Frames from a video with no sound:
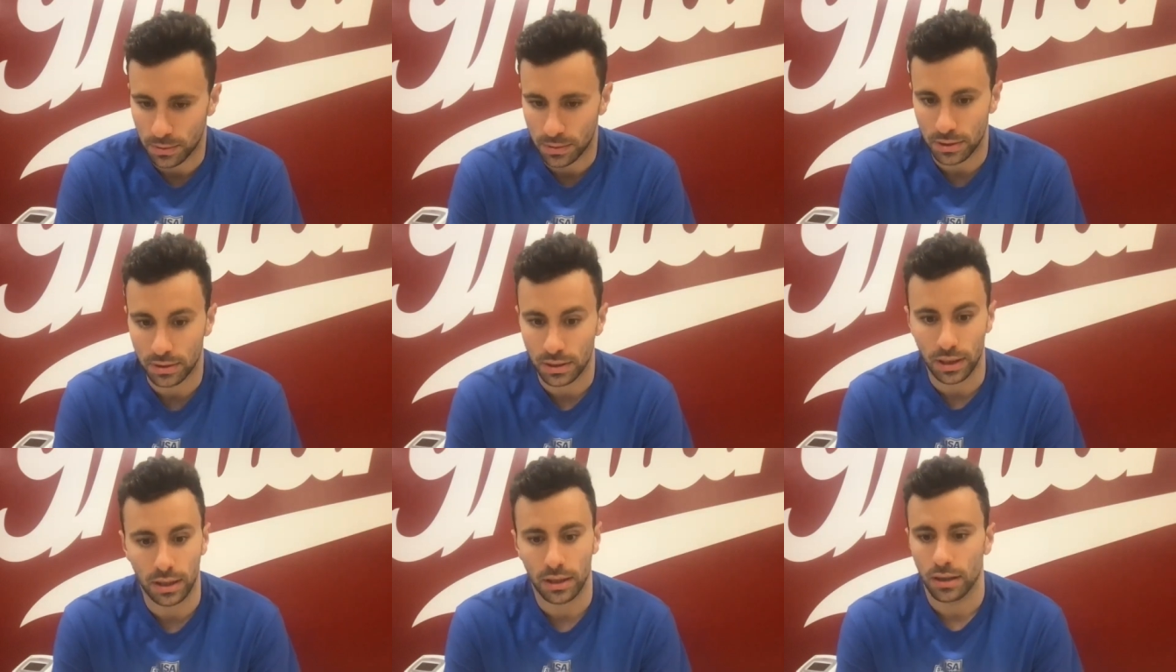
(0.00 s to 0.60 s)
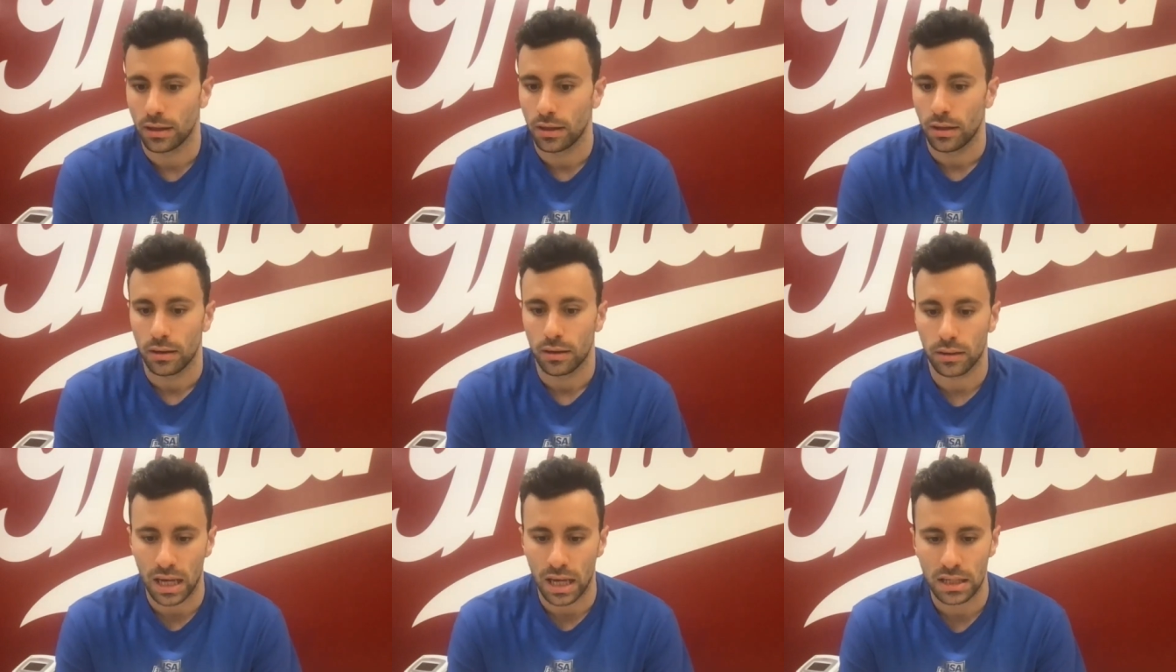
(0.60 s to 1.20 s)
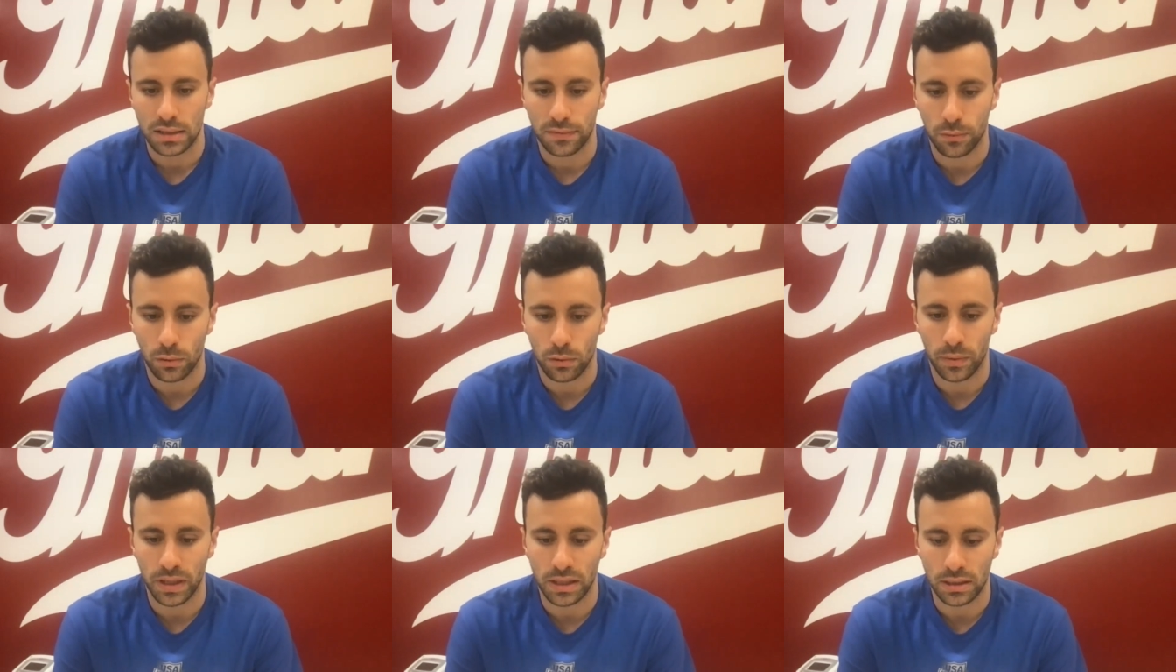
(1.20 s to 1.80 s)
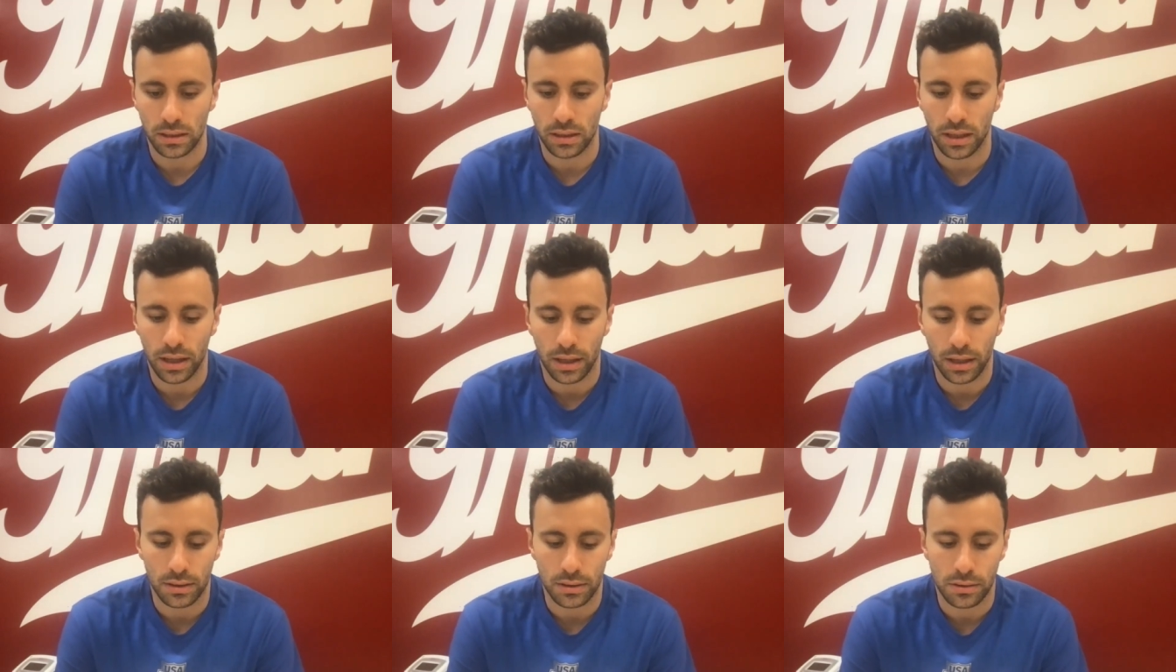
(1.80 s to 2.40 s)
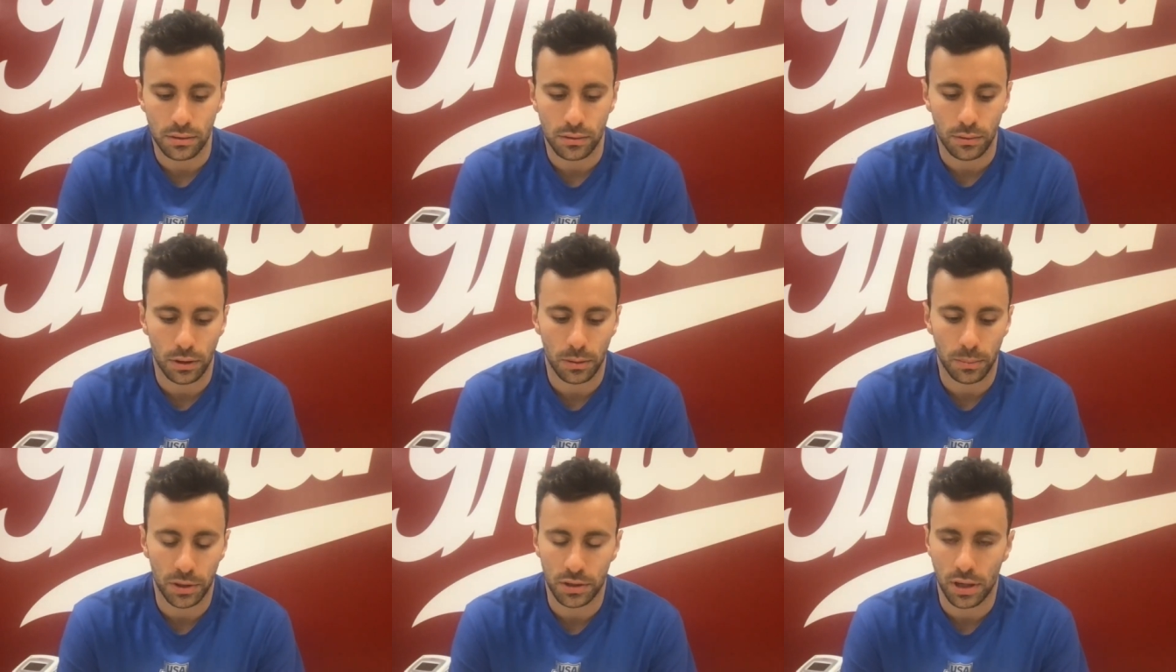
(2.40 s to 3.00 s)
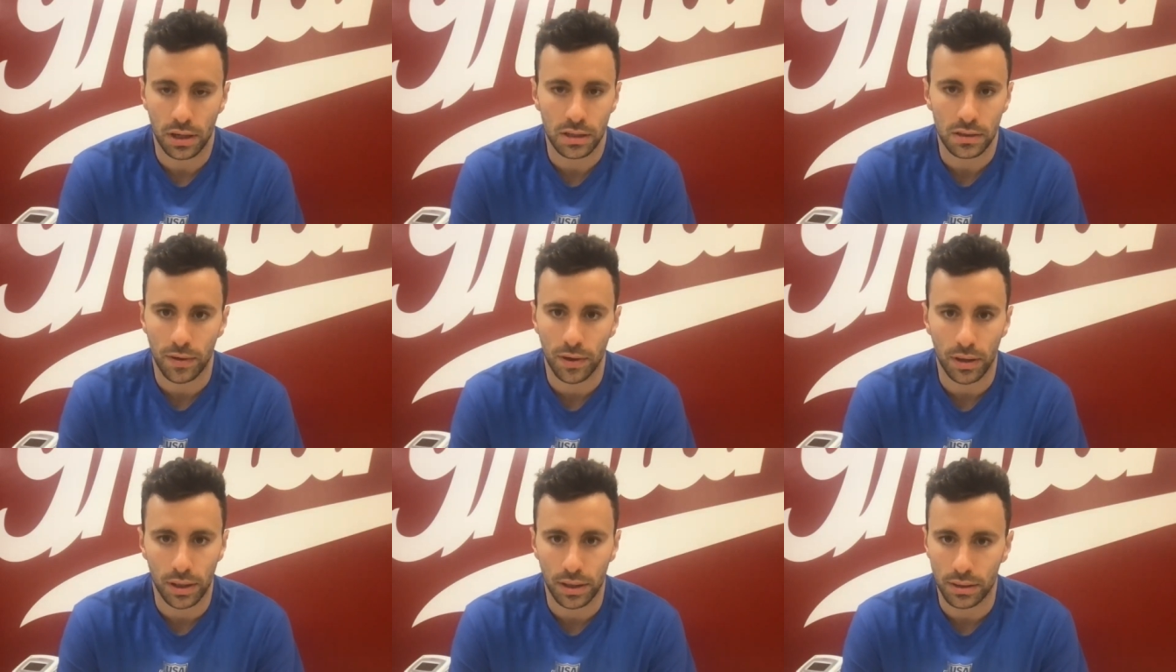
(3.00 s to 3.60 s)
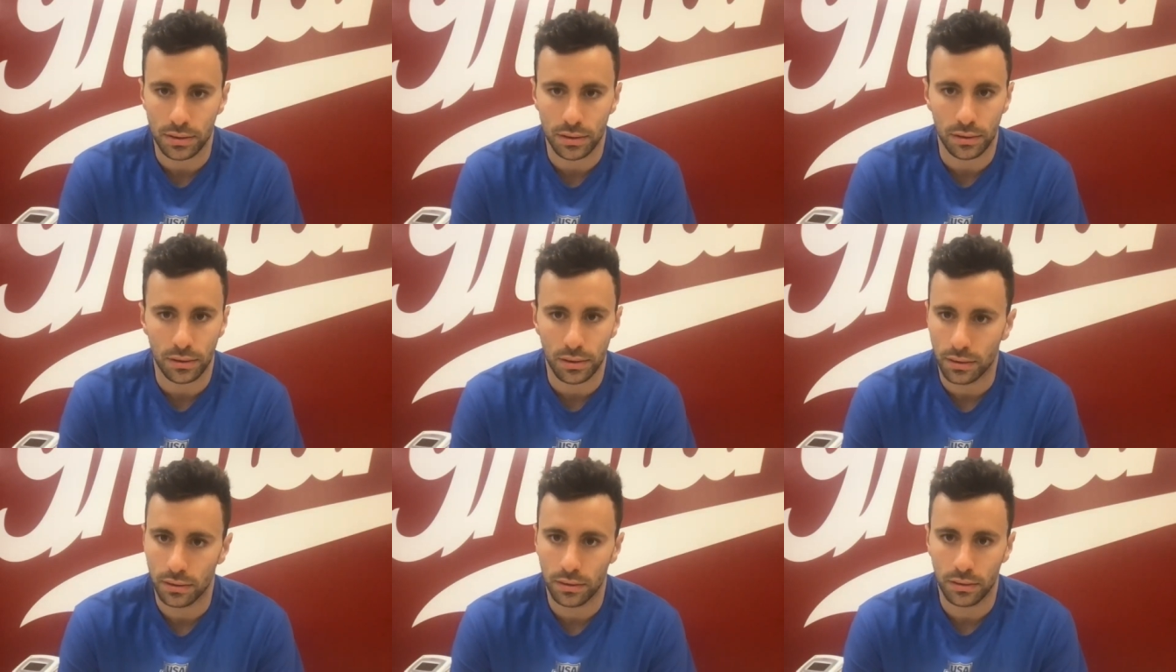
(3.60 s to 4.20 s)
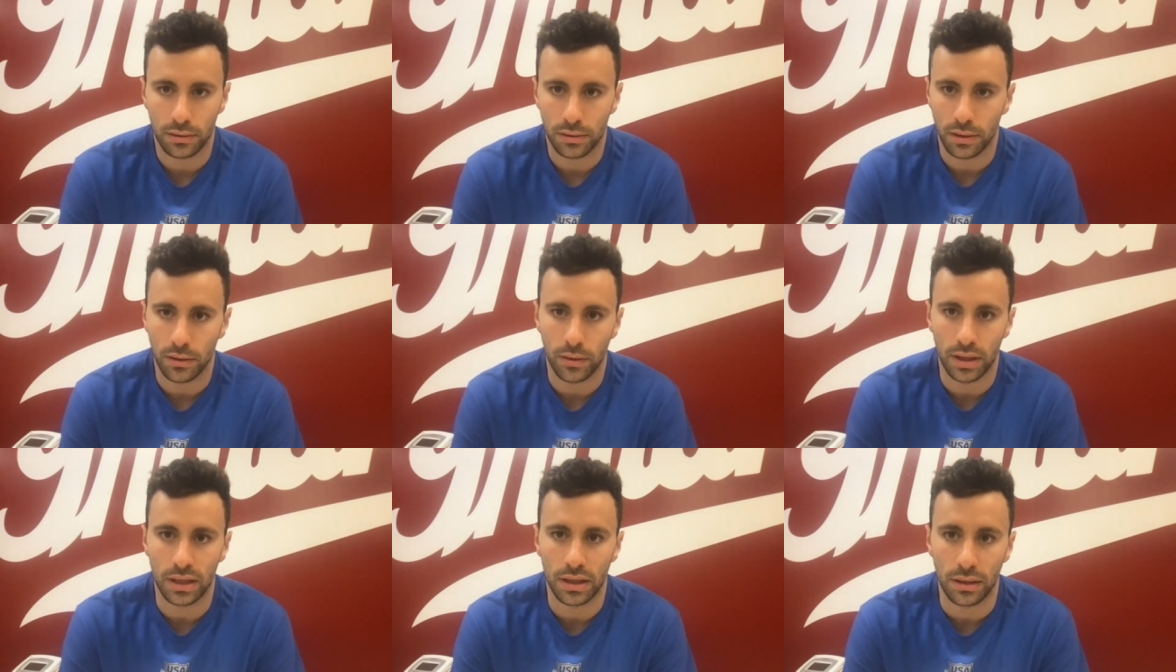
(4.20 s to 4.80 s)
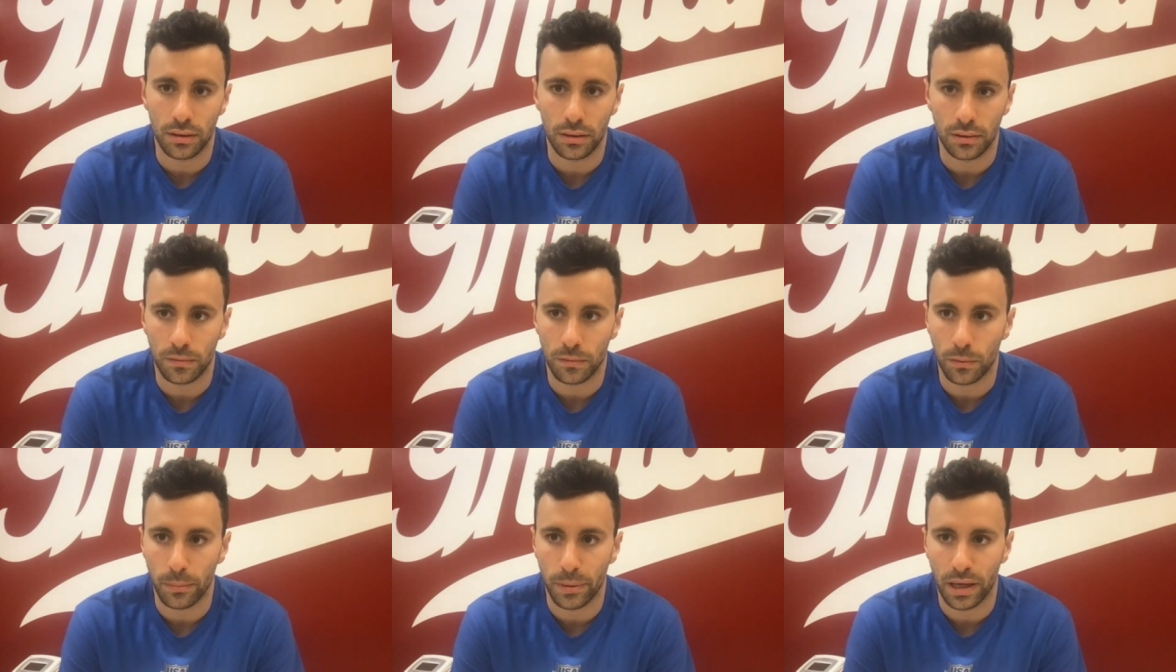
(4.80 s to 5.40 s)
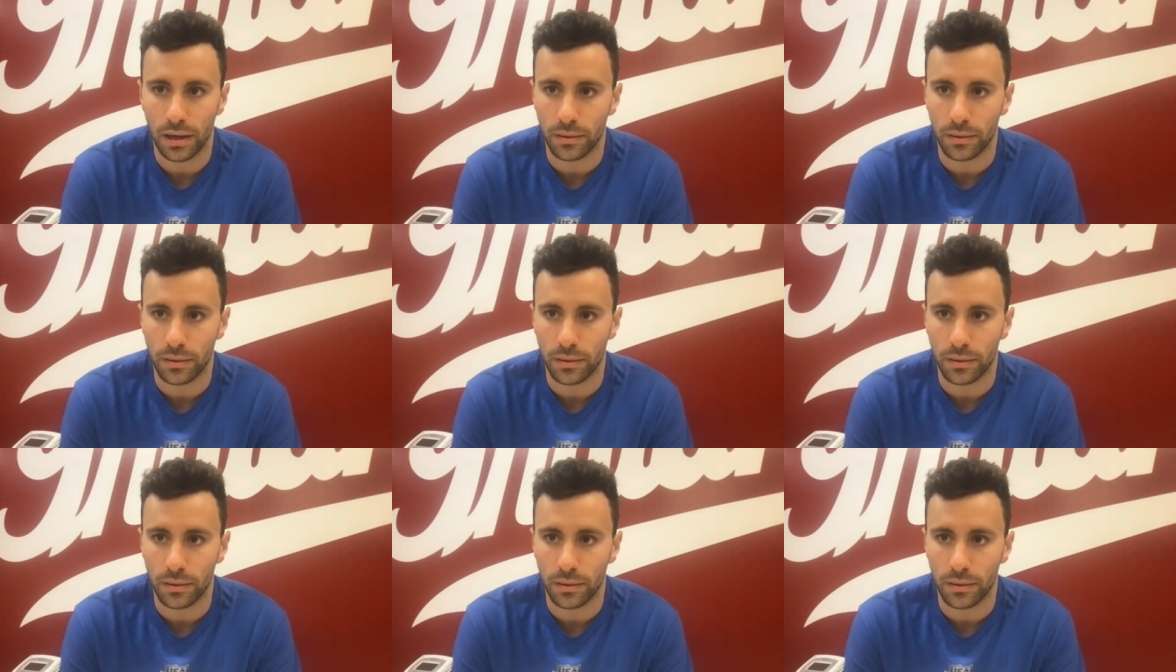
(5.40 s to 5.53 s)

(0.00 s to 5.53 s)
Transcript: was just like the last four weeks leading into Olympic trials felt like it took, you know, a year for me.